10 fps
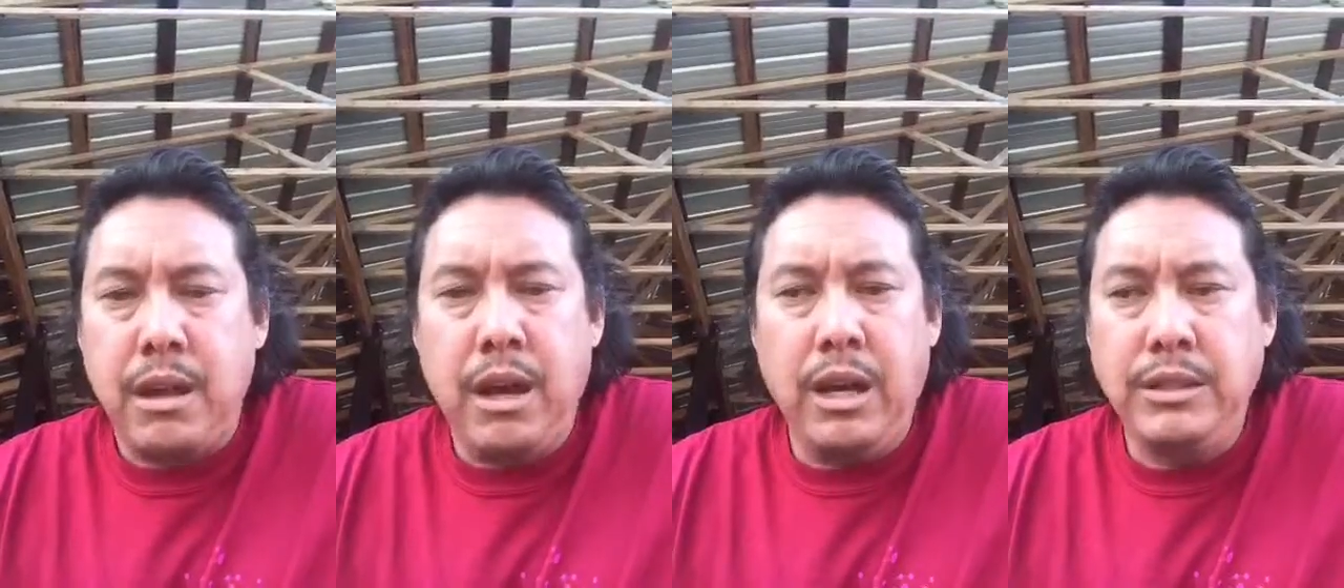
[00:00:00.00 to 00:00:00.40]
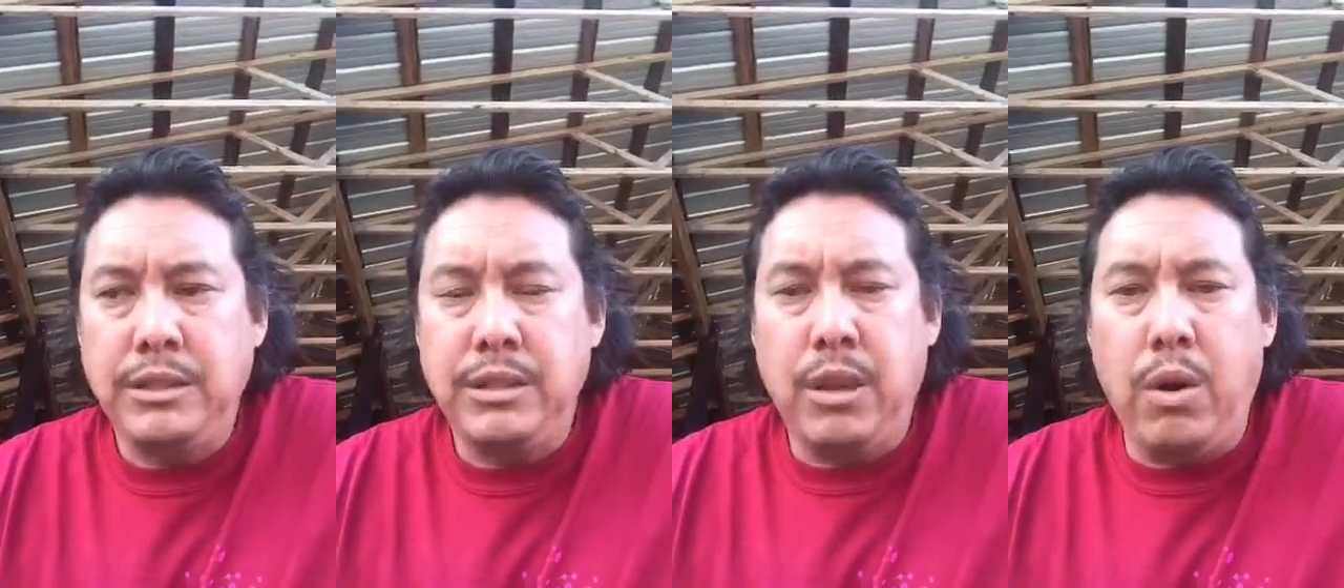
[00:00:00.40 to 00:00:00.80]

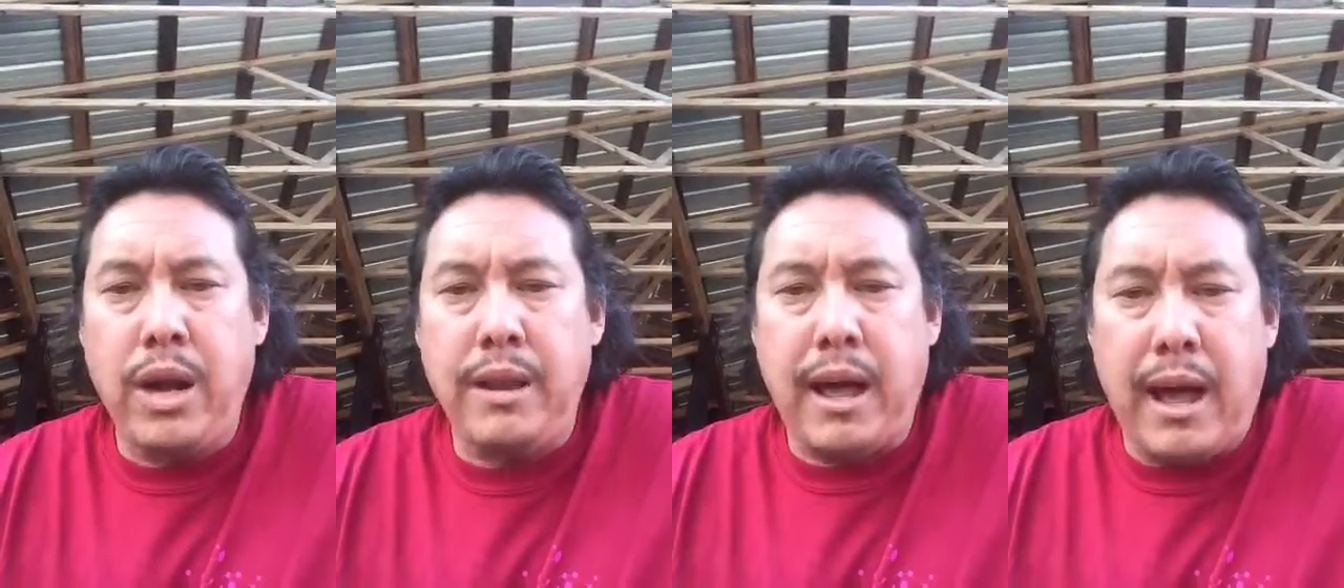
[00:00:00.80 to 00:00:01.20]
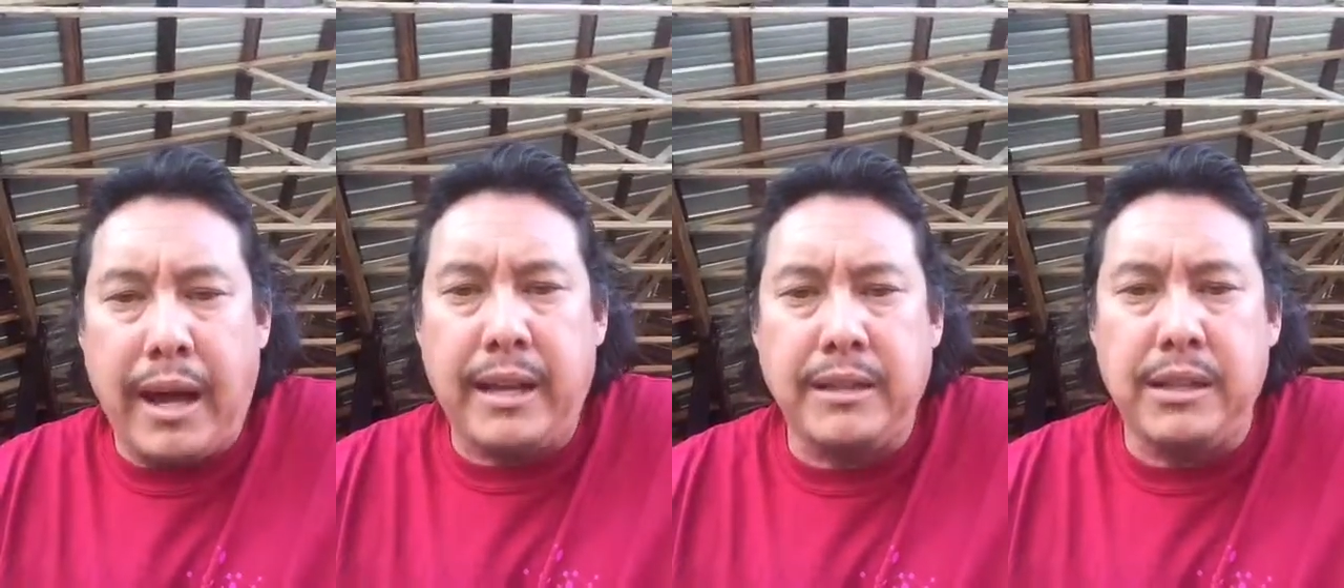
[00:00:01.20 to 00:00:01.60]
Because you know what?
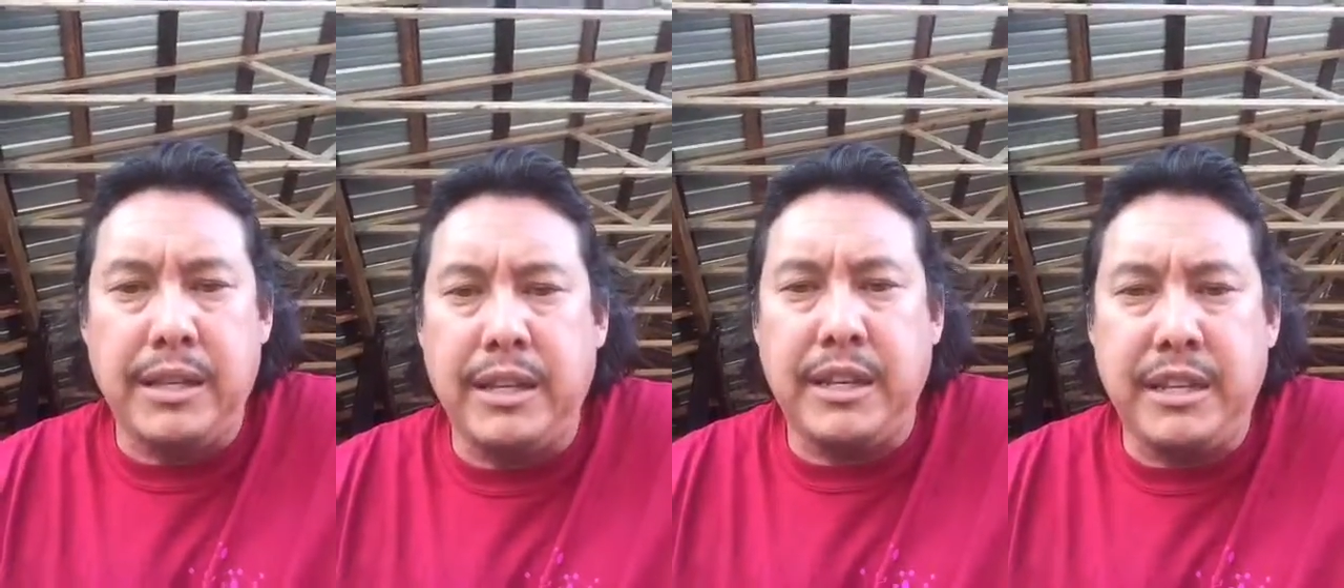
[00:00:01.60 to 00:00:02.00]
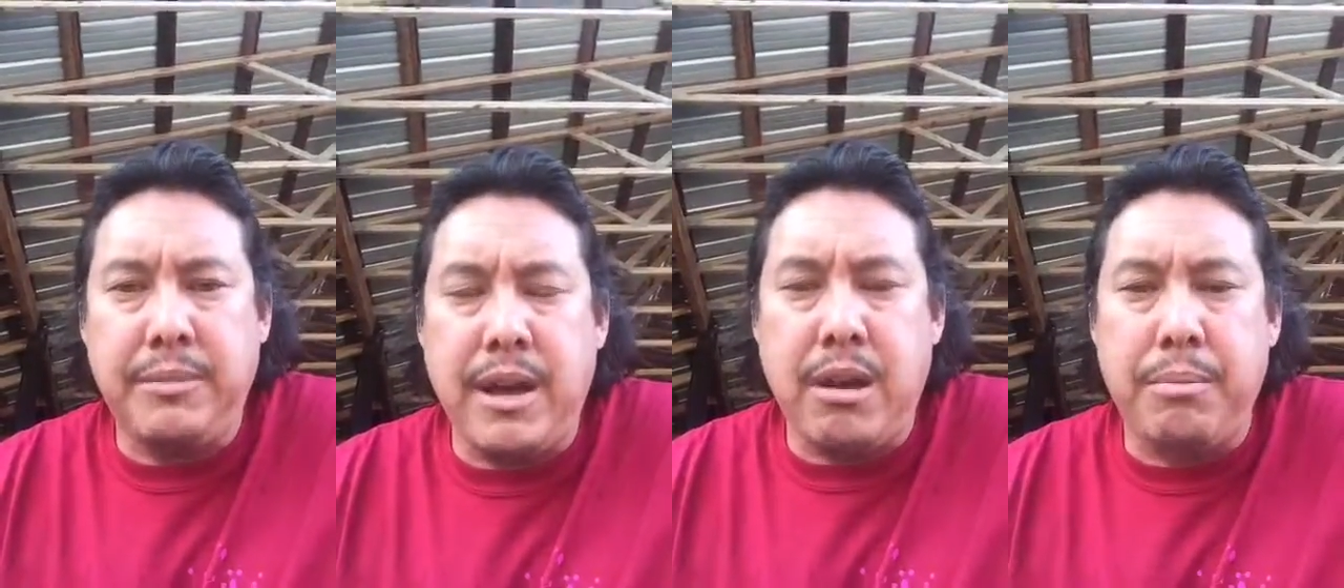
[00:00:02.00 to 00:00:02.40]
I can delete an
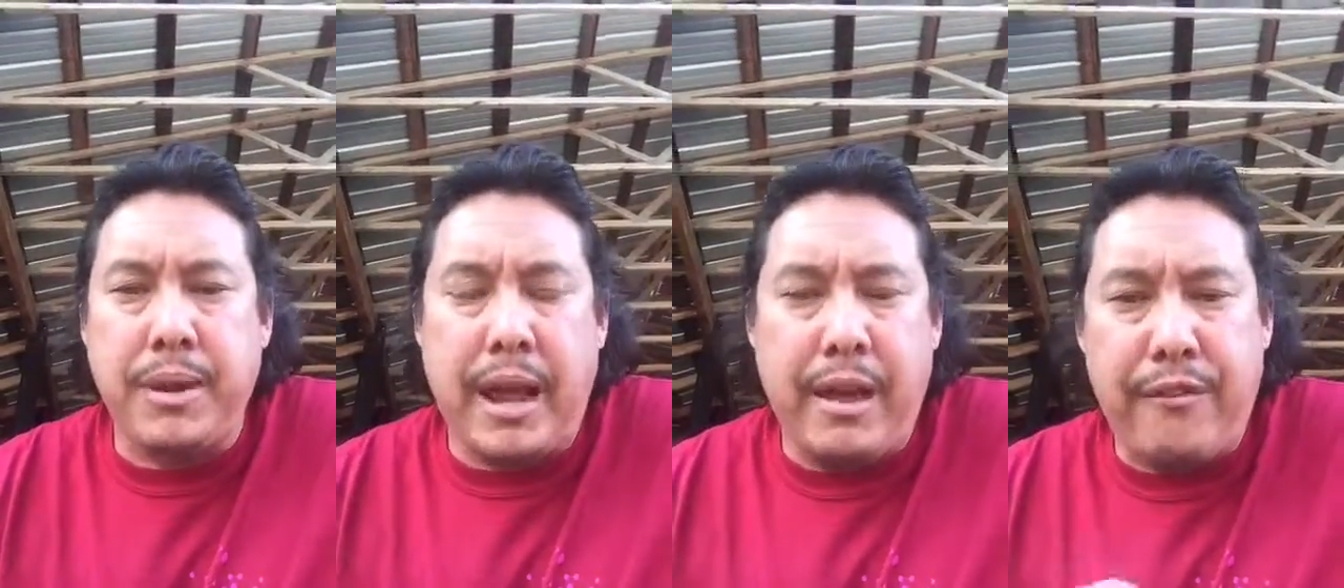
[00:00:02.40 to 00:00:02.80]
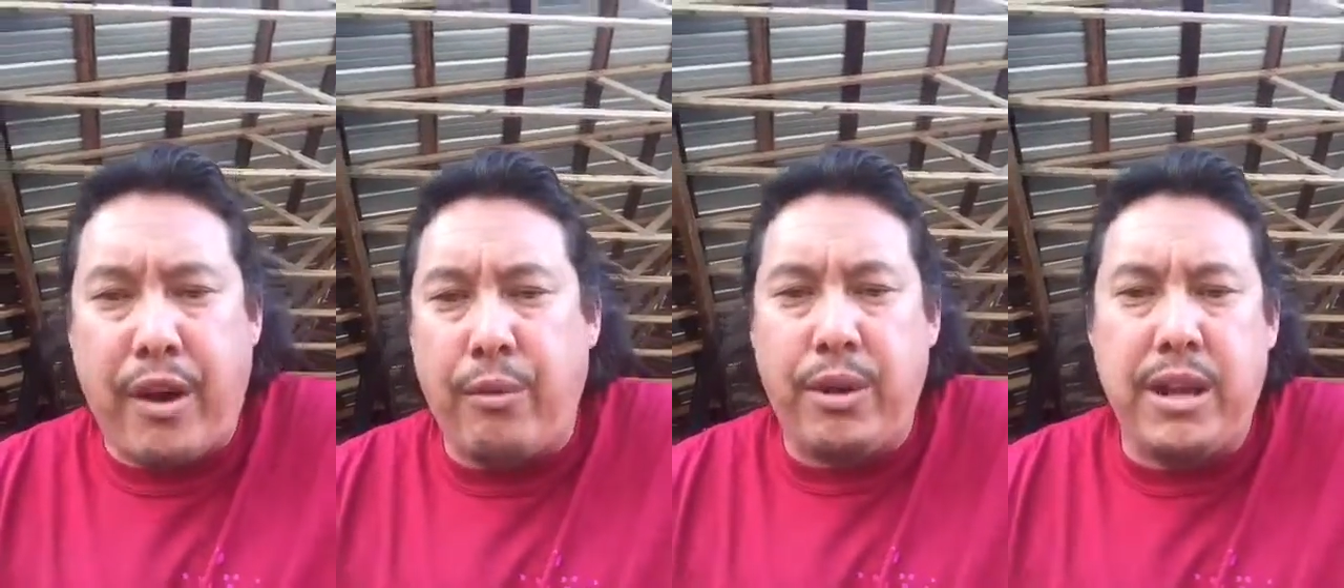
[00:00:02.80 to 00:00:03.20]
email, but if
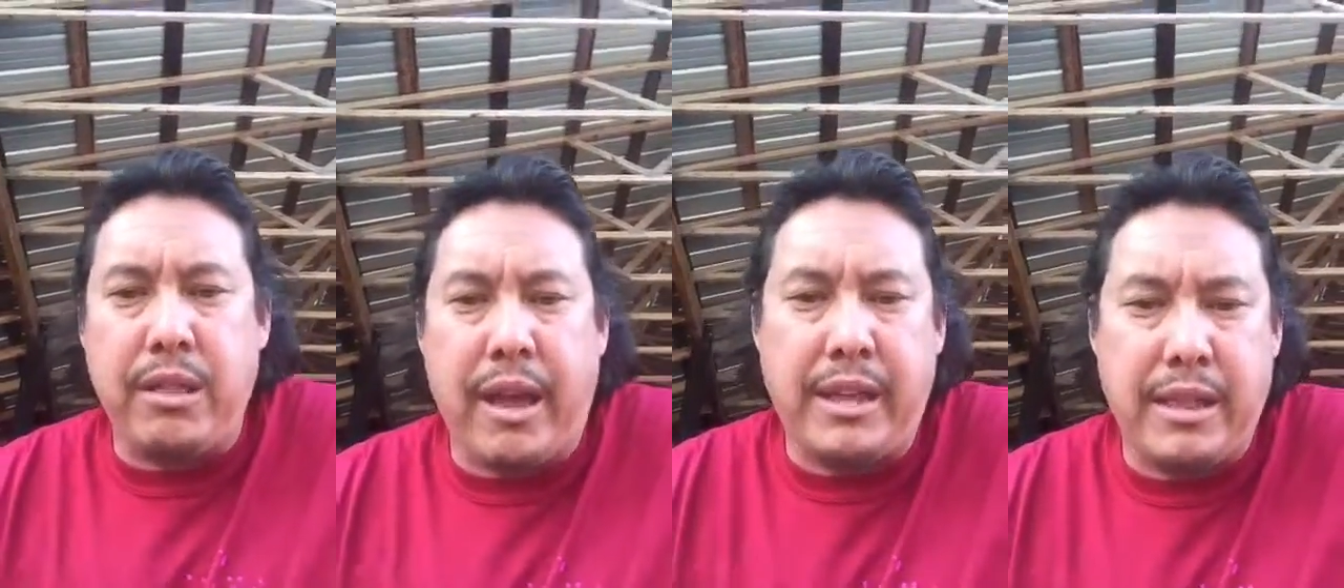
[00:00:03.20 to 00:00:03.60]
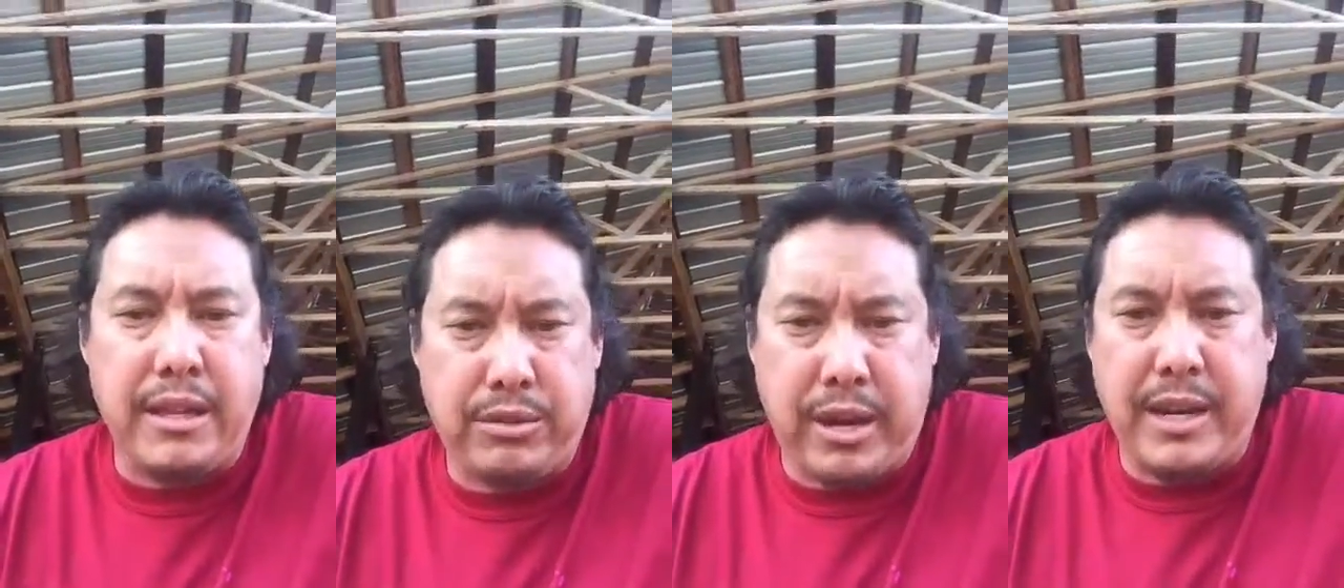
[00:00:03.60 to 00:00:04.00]
I read it like
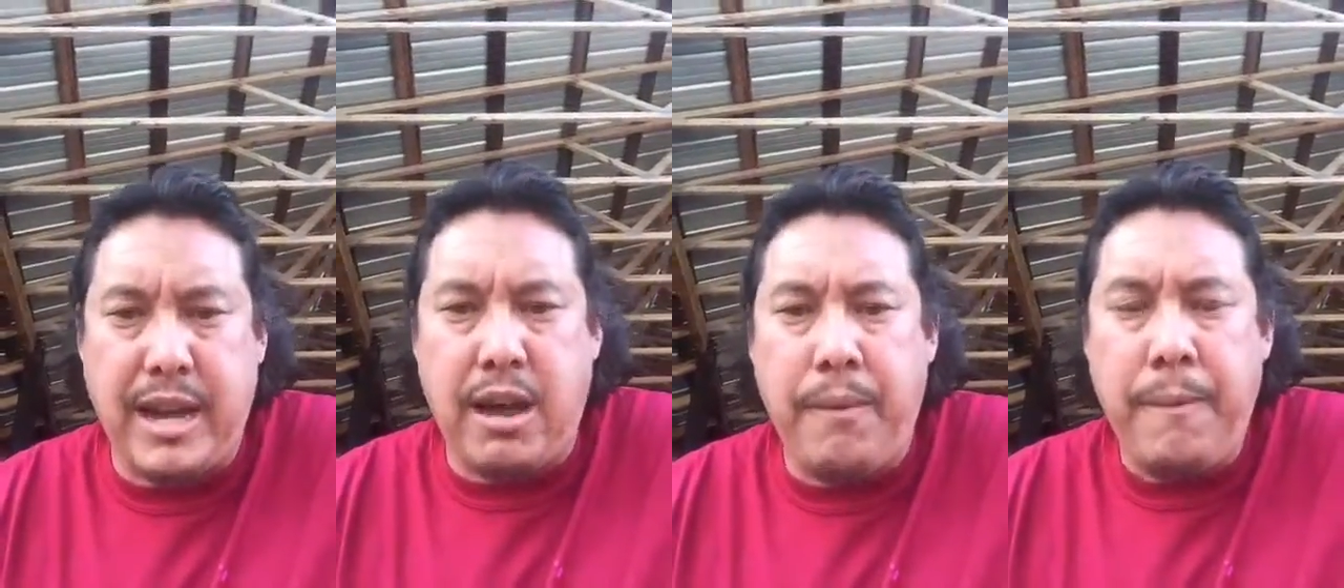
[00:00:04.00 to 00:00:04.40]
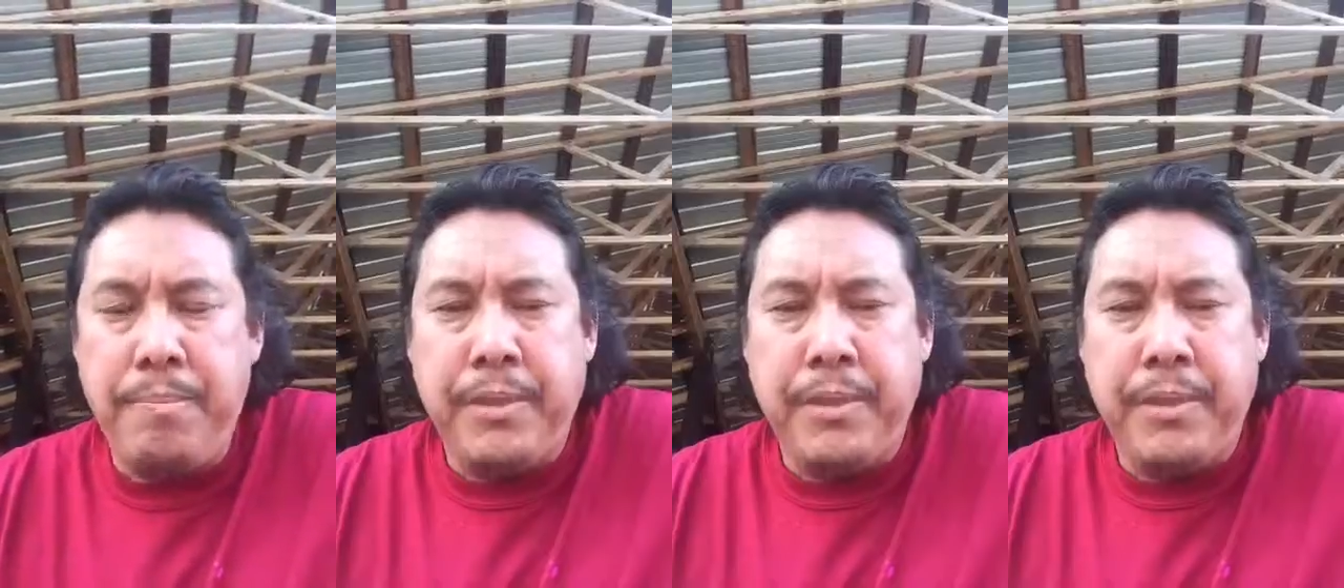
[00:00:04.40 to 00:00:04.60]
this right now,